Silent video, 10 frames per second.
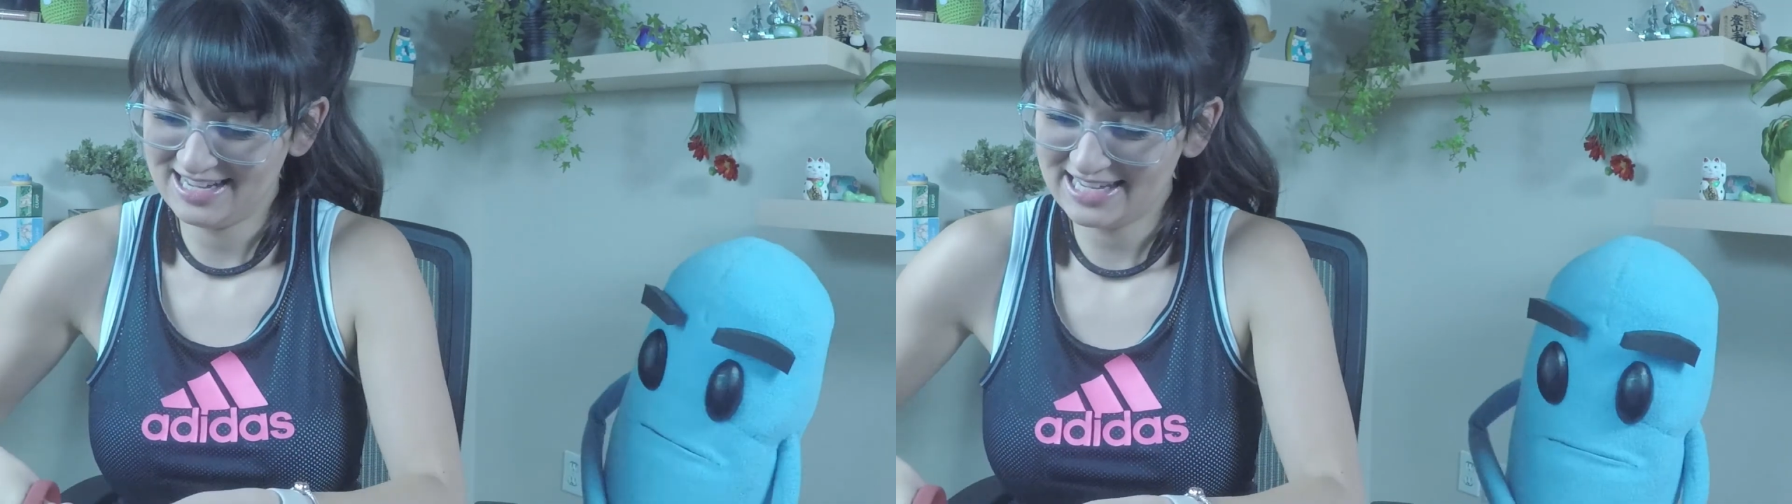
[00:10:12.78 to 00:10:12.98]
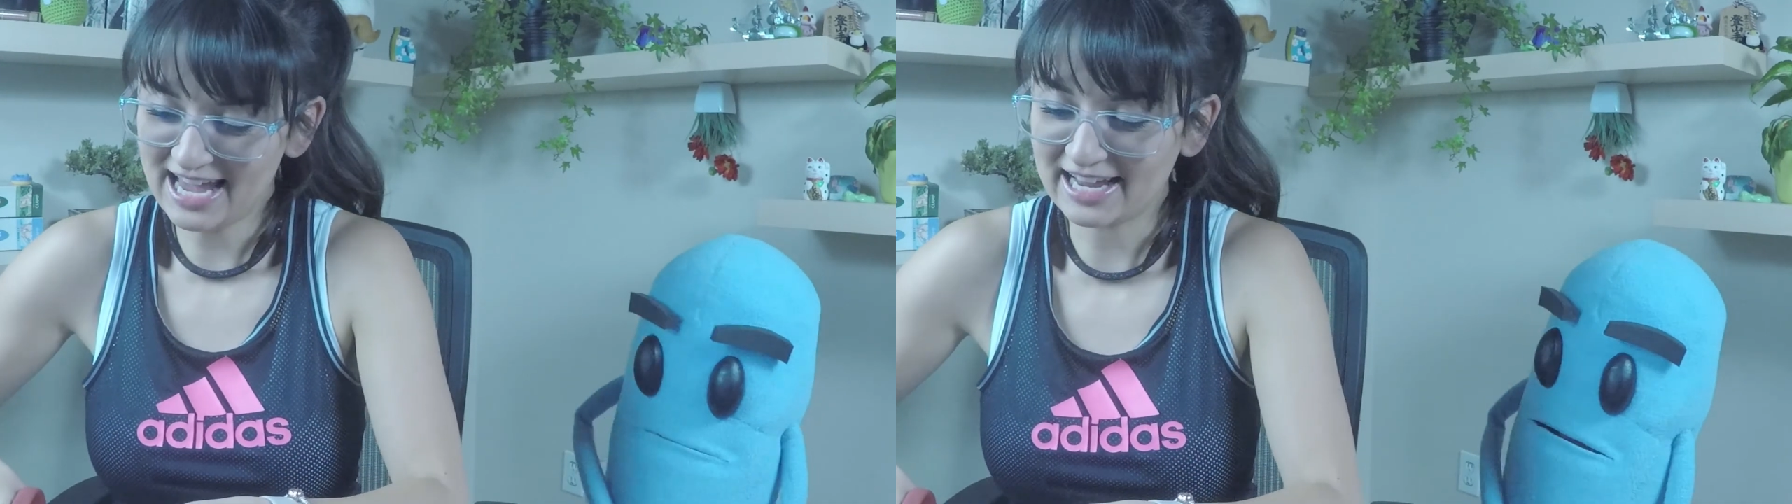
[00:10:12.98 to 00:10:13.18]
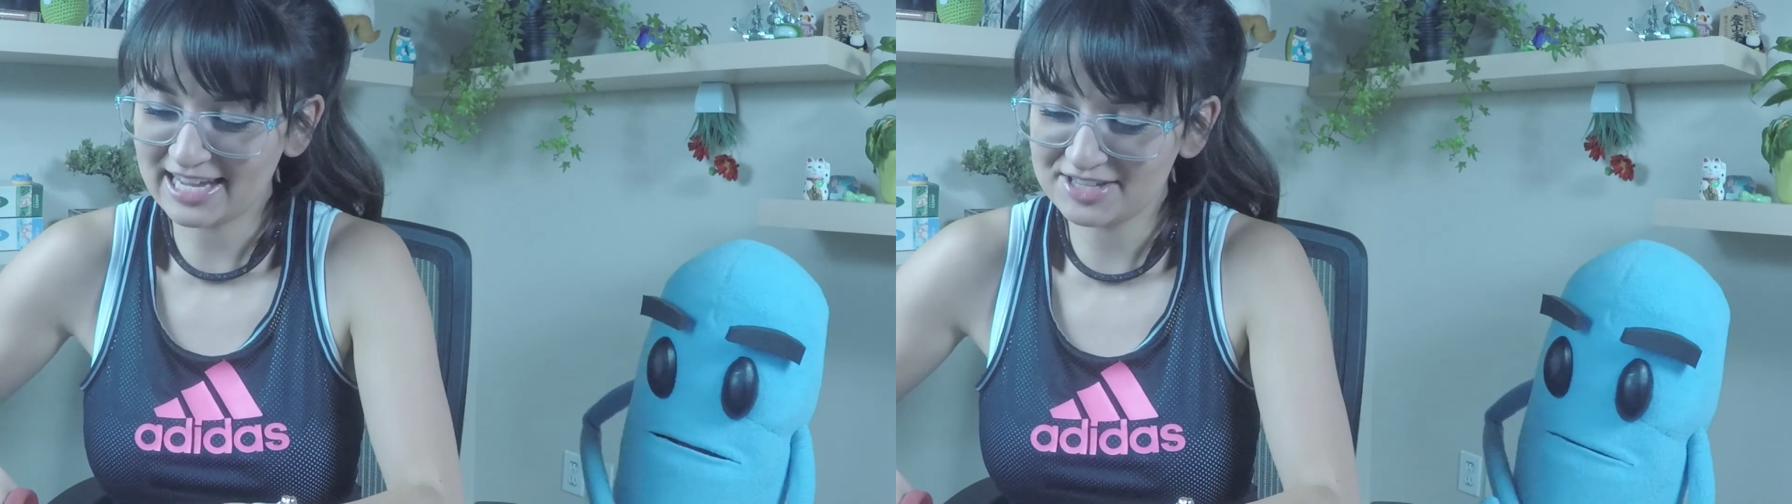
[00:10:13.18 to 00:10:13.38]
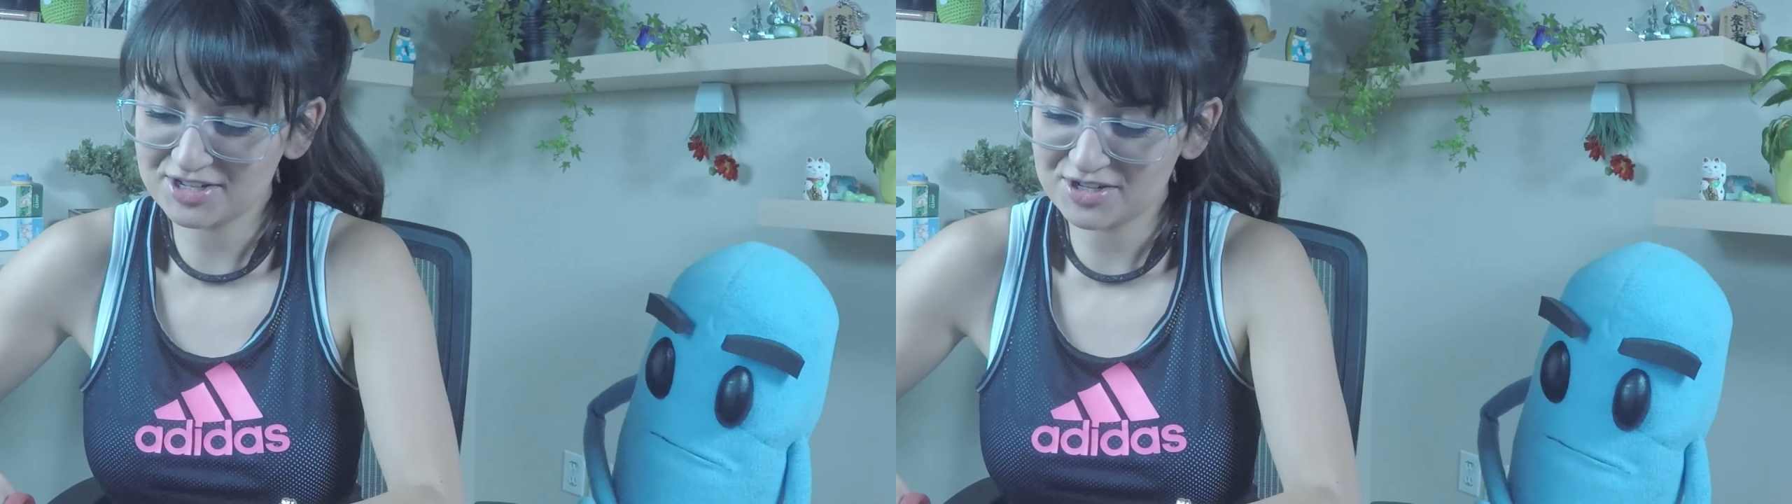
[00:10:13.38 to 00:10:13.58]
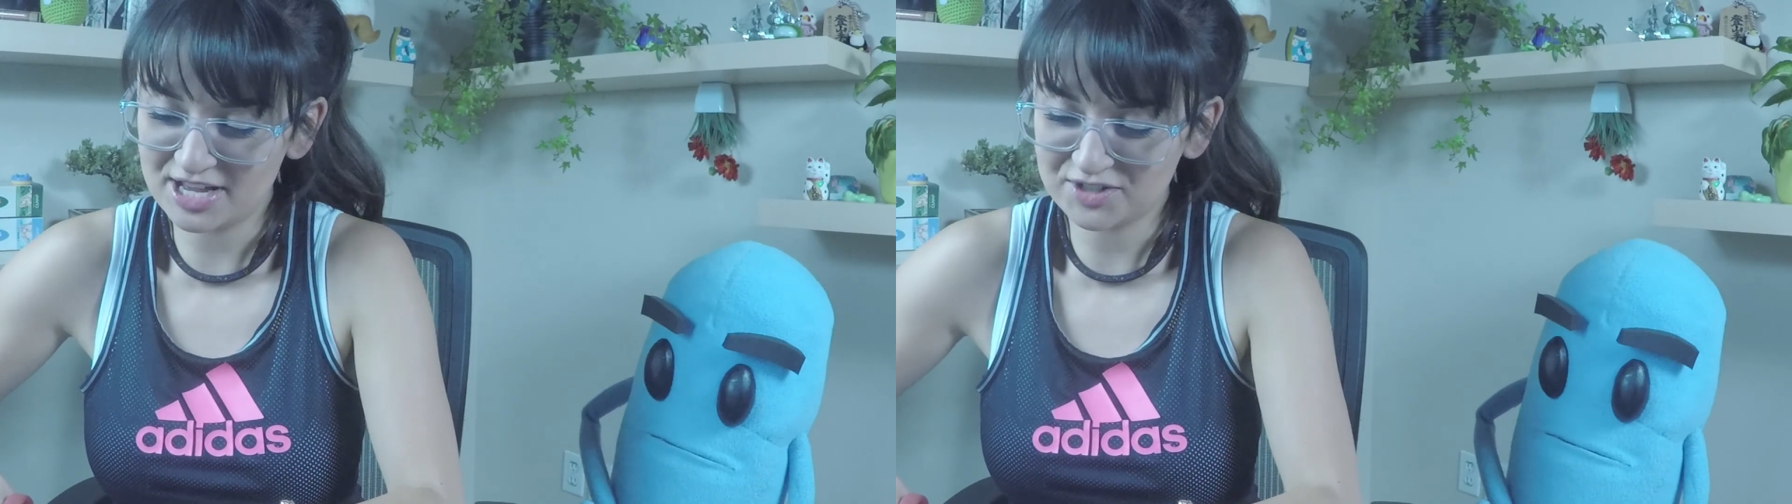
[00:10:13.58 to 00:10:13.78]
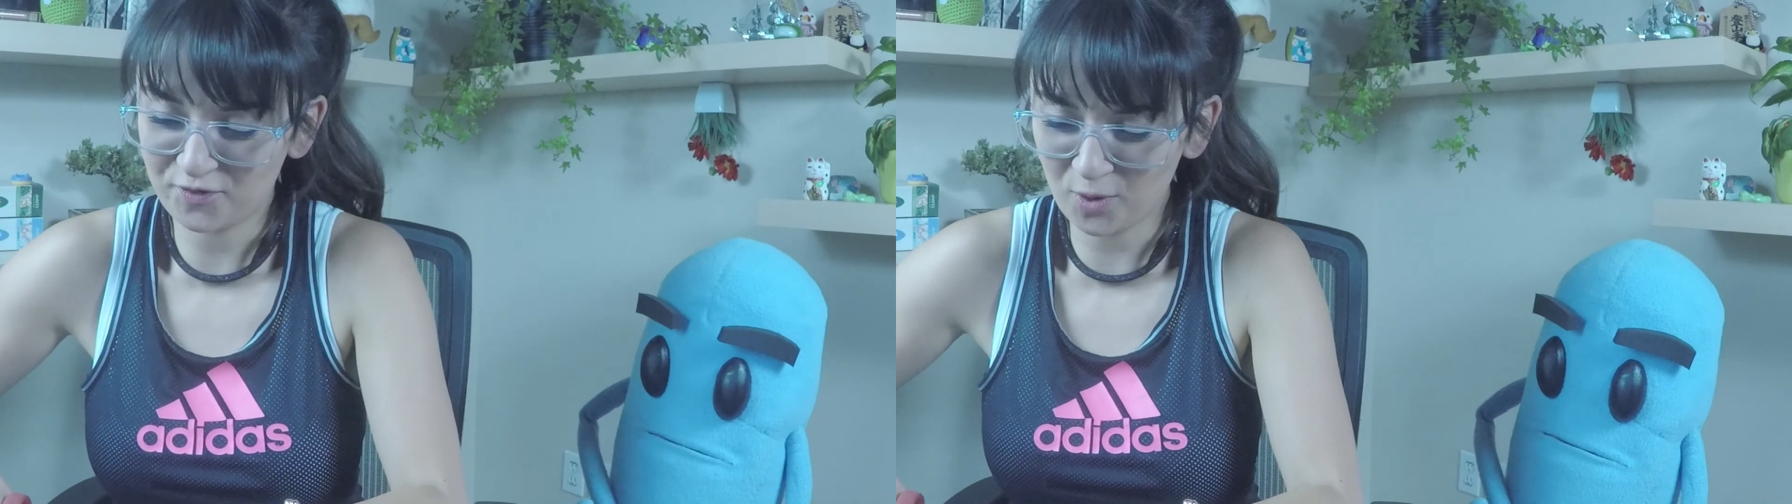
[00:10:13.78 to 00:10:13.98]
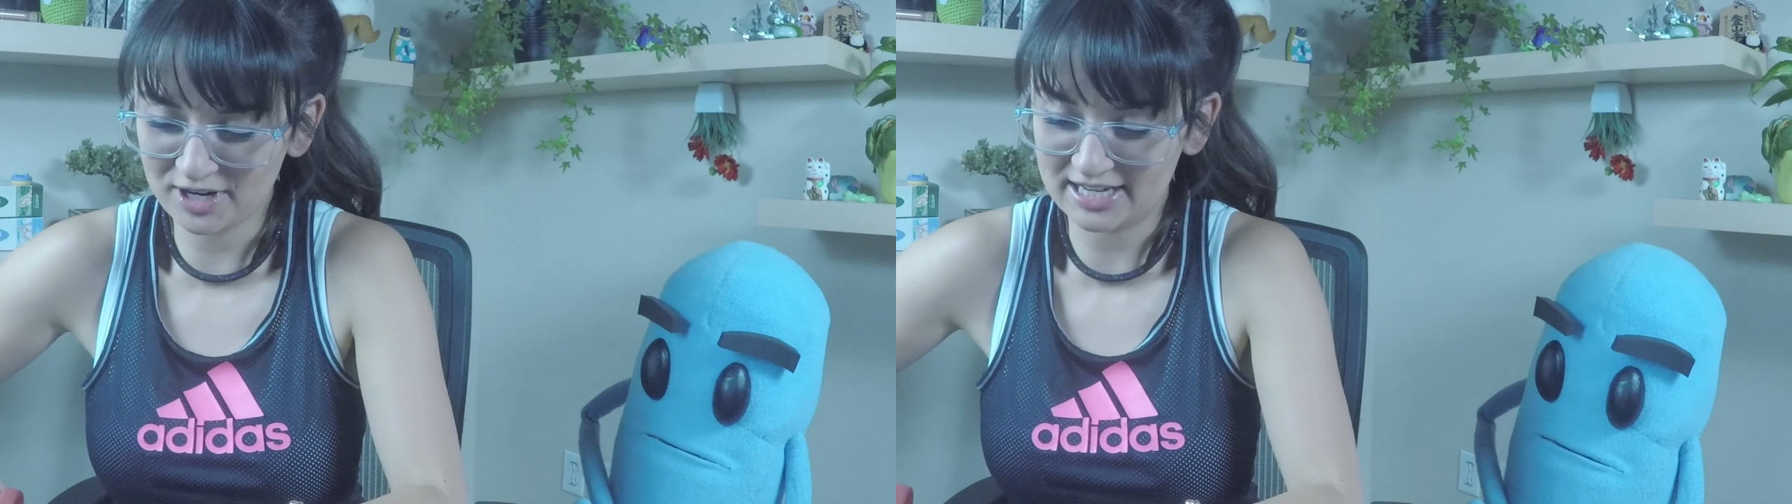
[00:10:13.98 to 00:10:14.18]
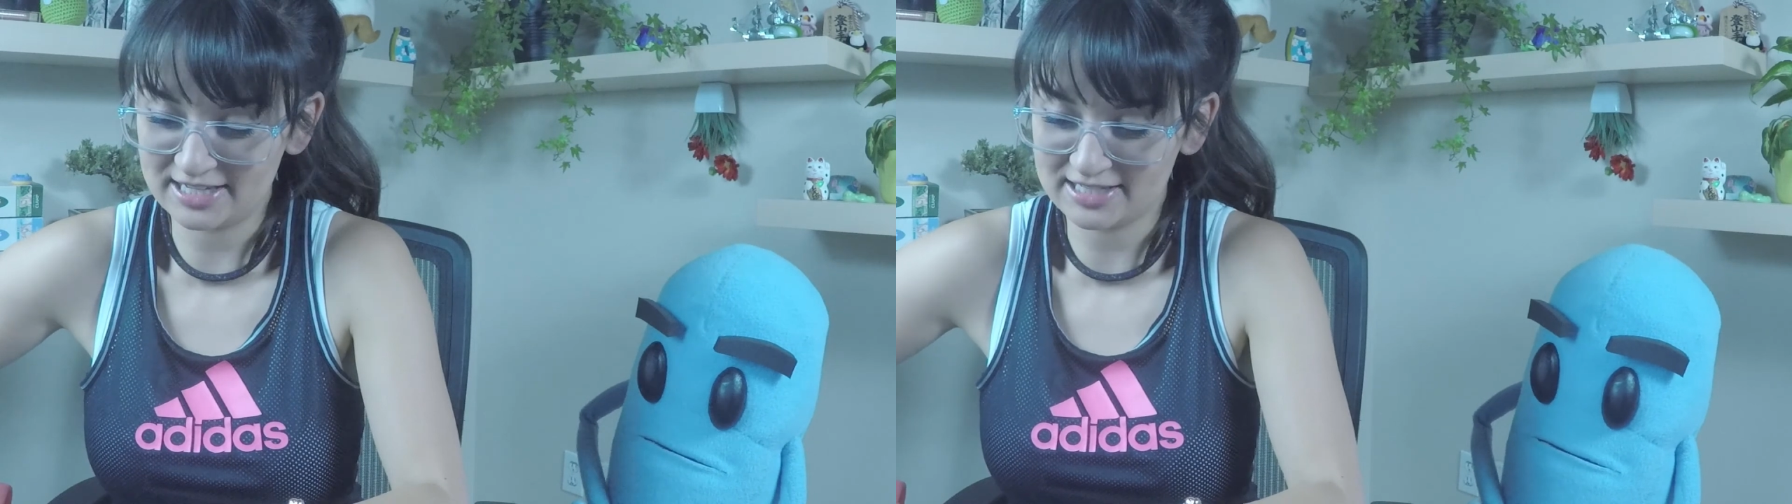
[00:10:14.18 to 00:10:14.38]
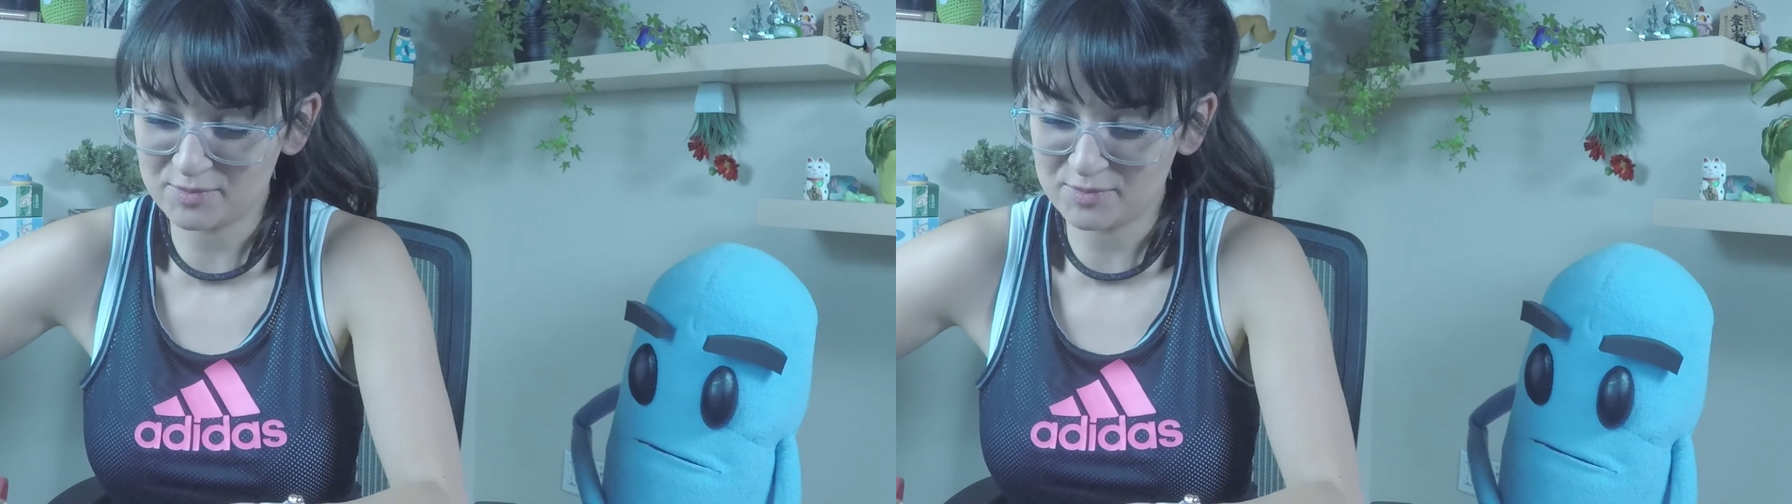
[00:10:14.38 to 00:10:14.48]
Yeah, kids can do, it's for kids.